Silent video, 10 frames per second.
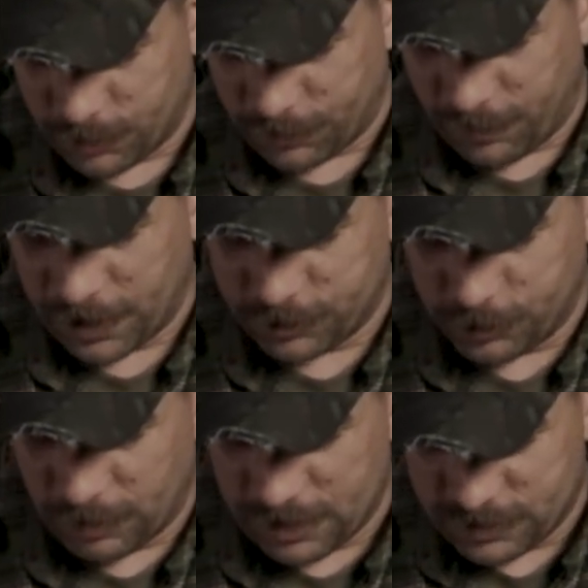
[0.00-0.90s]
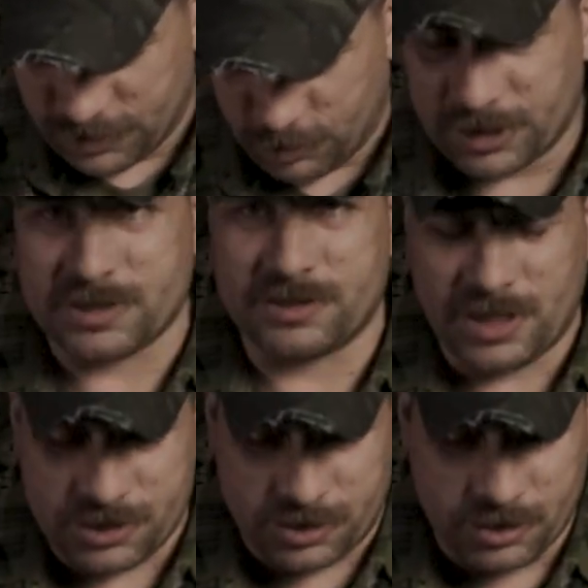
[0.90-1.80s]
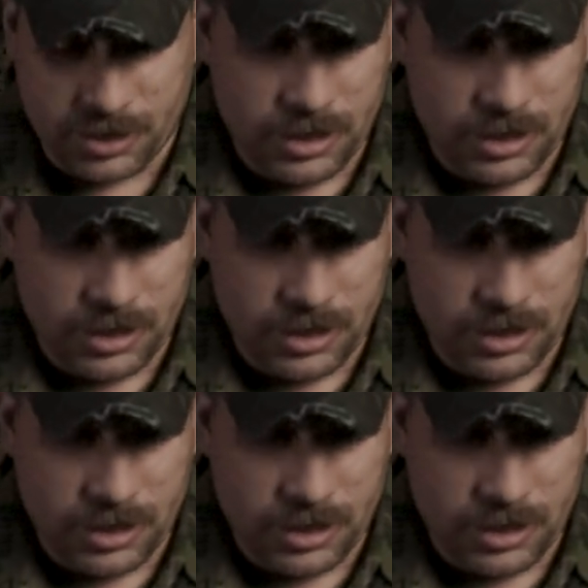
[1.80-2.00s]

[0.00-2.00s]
We could fire 2 rounds in quick succession.